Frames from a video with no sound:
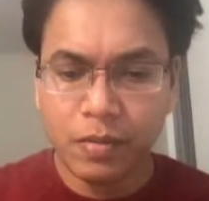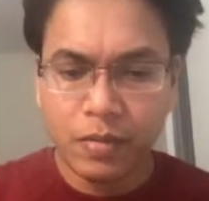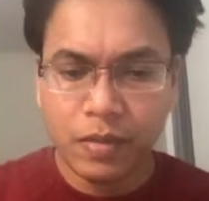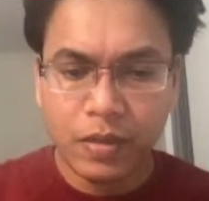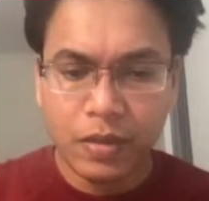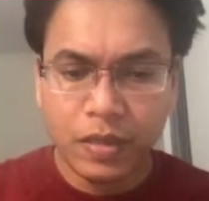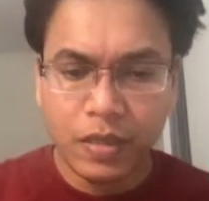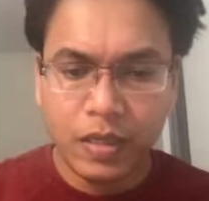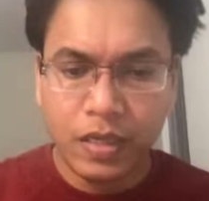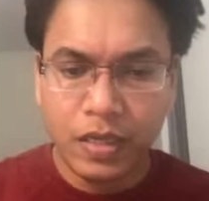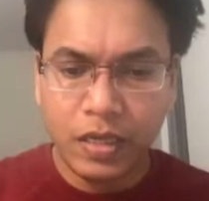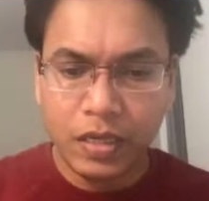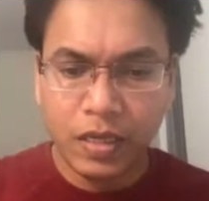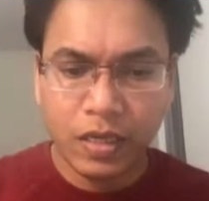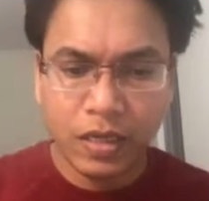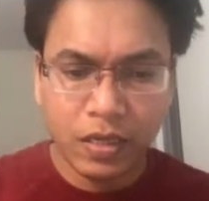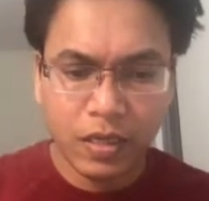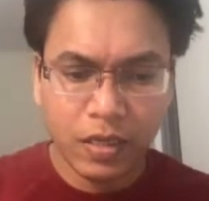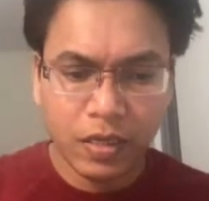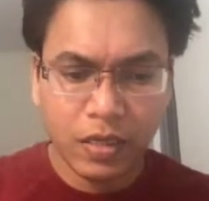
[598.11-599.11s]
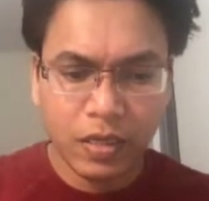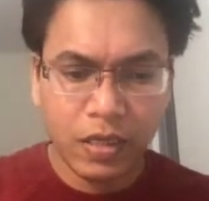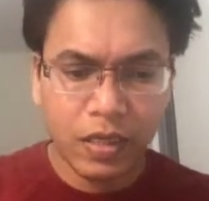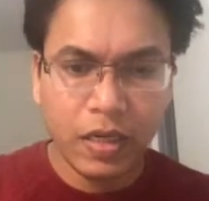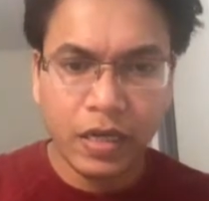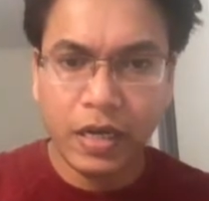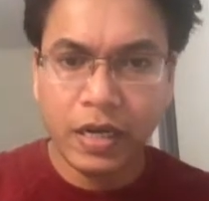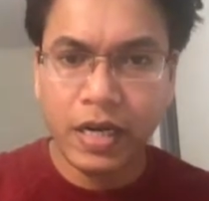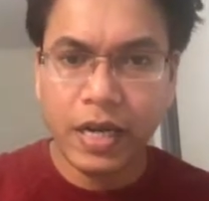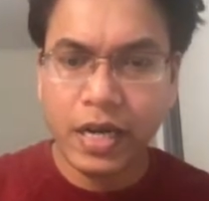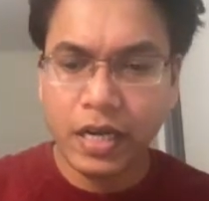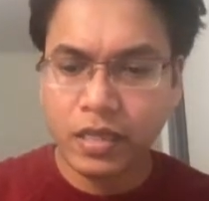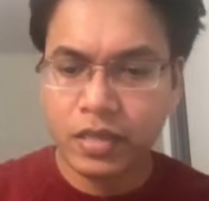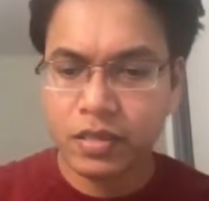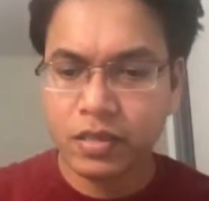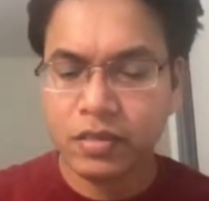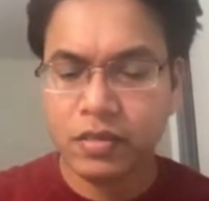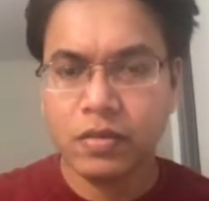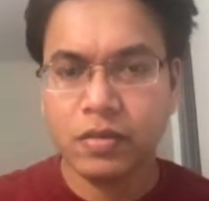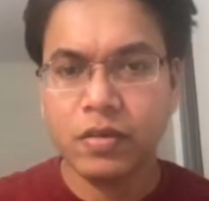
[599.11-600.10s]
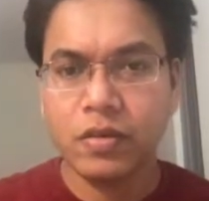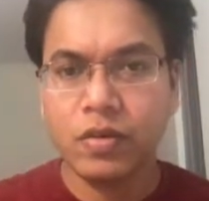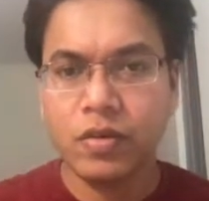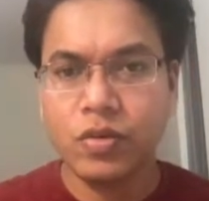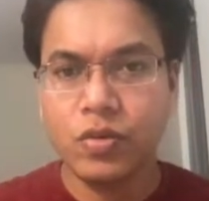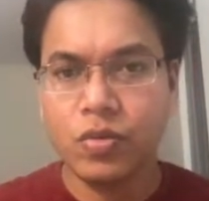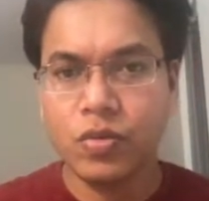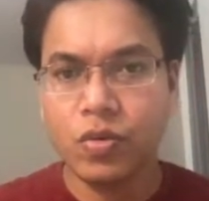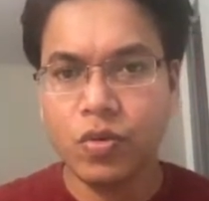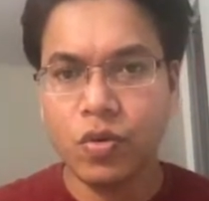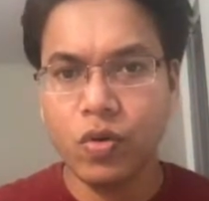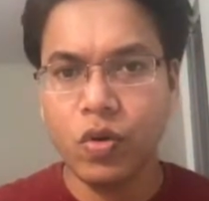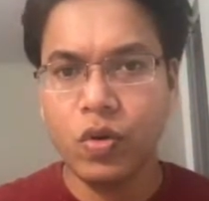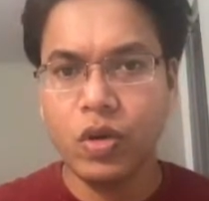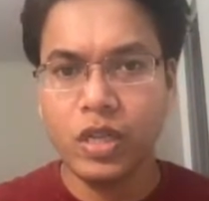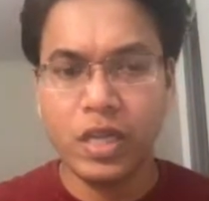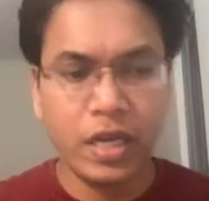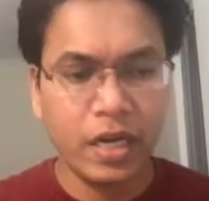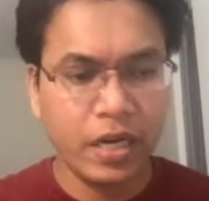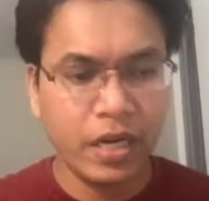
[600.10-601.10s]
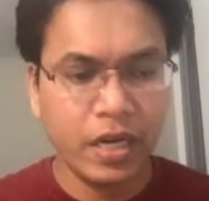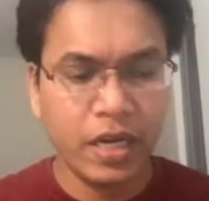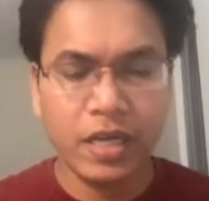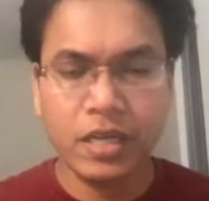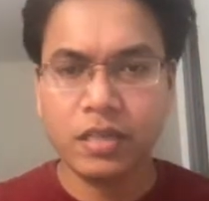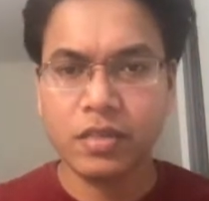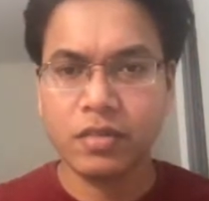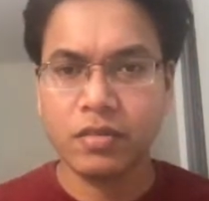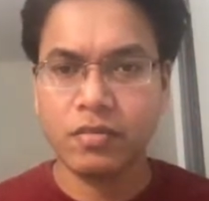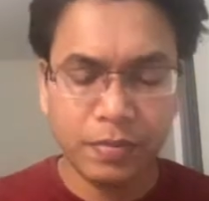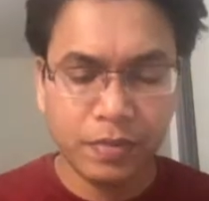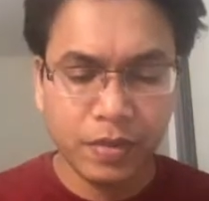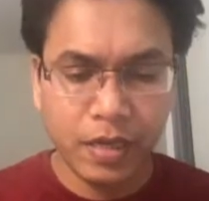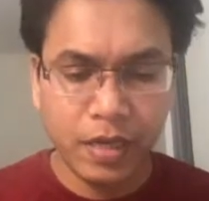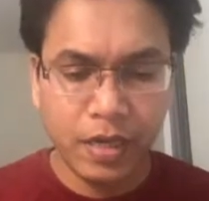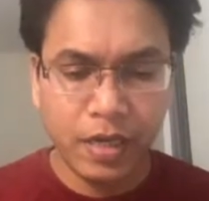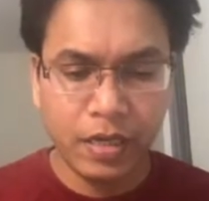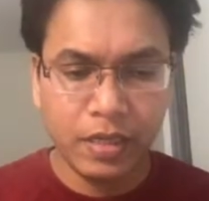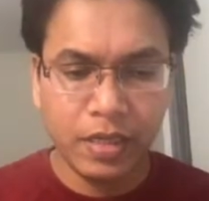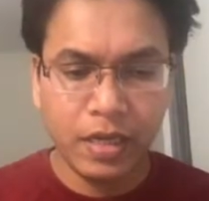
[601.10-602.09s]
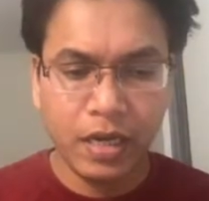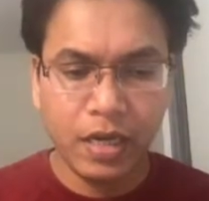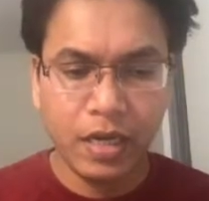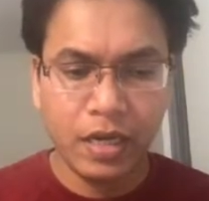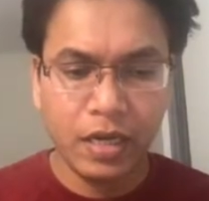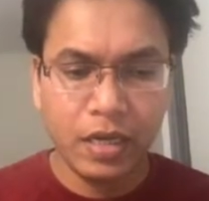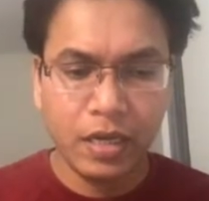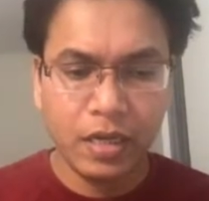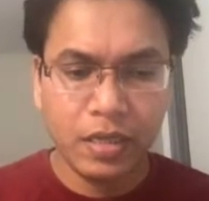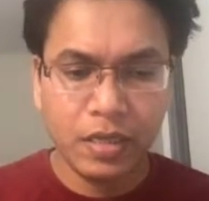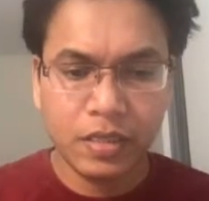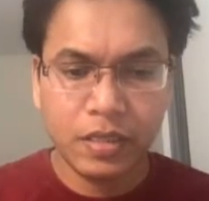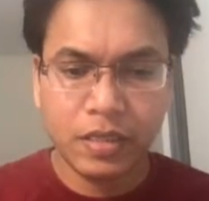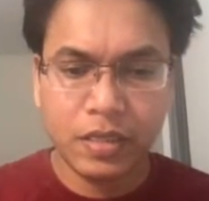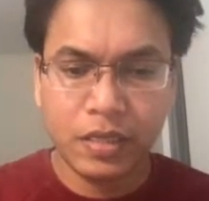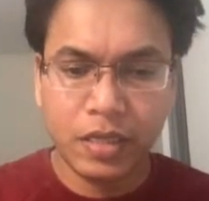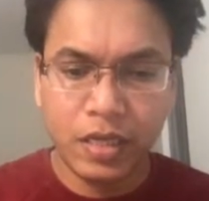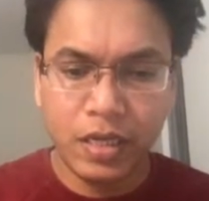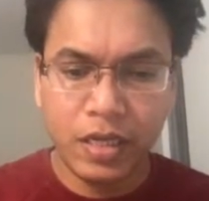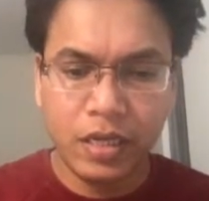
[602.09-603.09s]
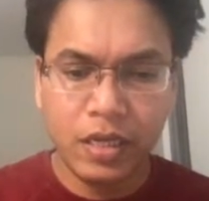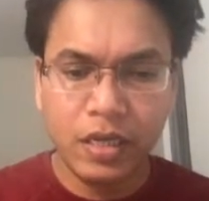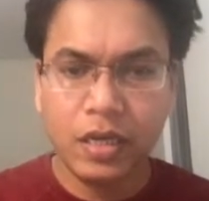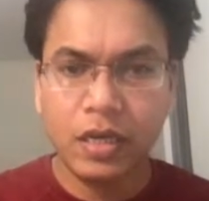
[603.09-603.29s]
int index to hold the index, and then string